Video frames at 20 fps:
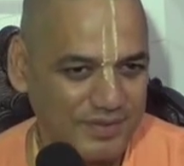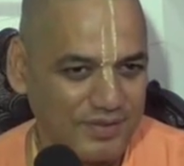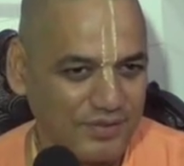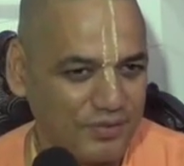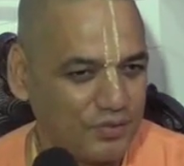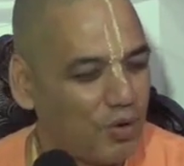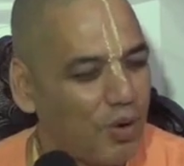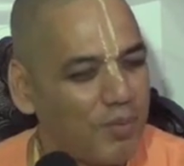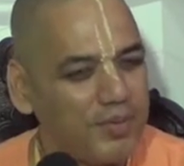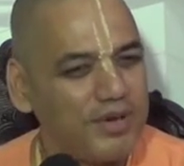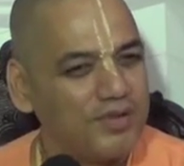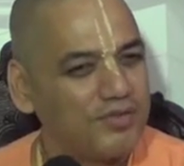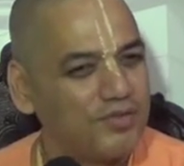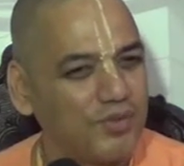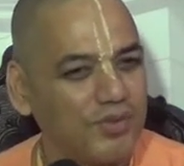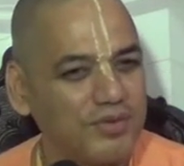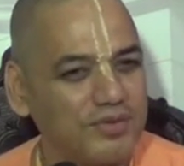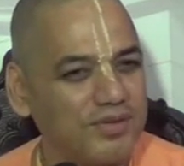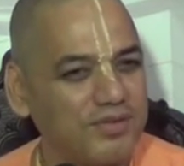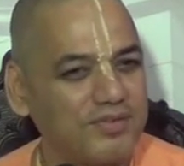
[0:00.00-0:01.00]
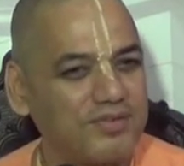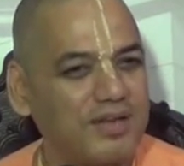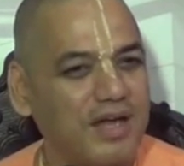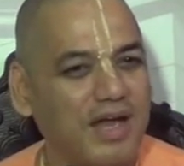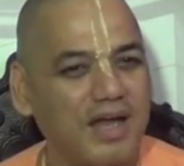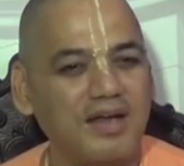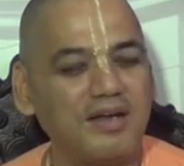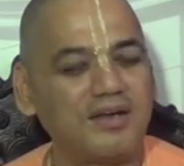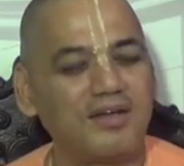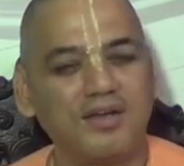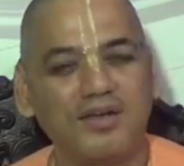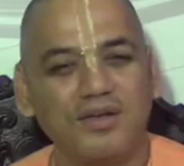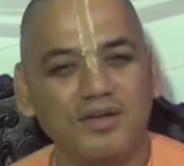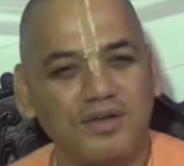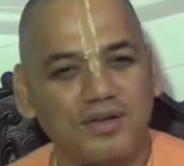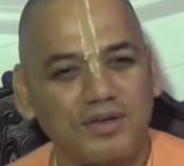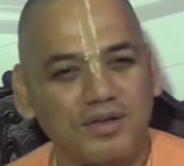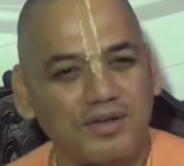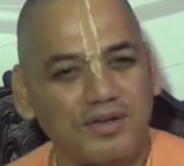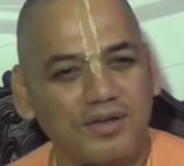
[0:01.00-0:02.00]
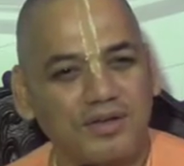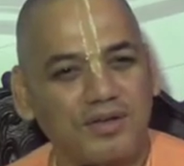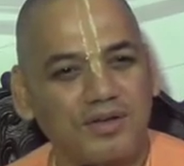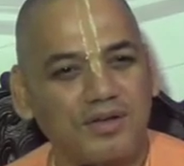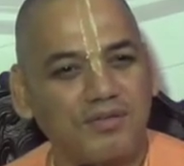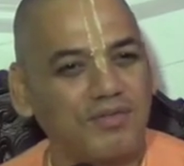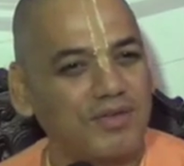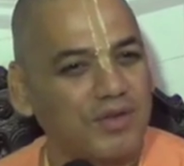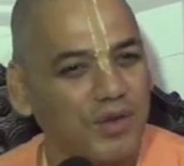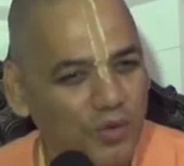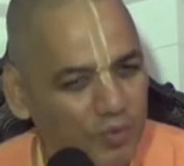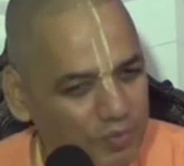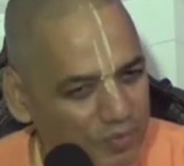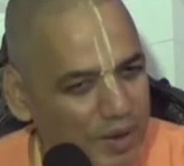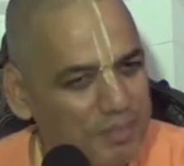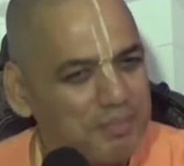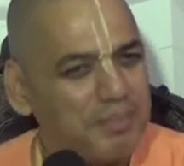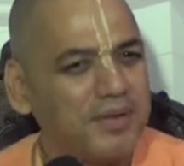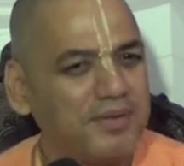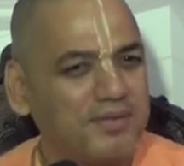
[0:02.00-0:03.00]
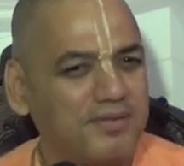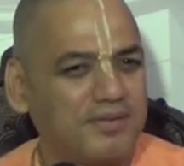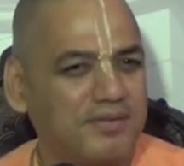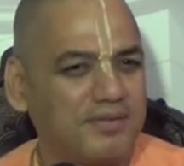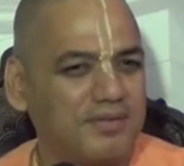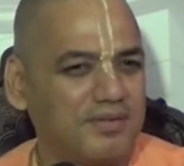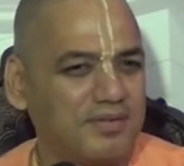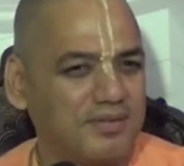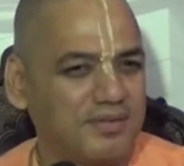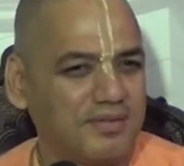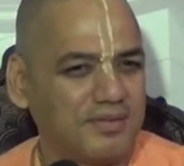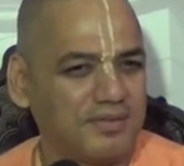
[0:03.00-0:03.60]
So many soldiers died without weapons.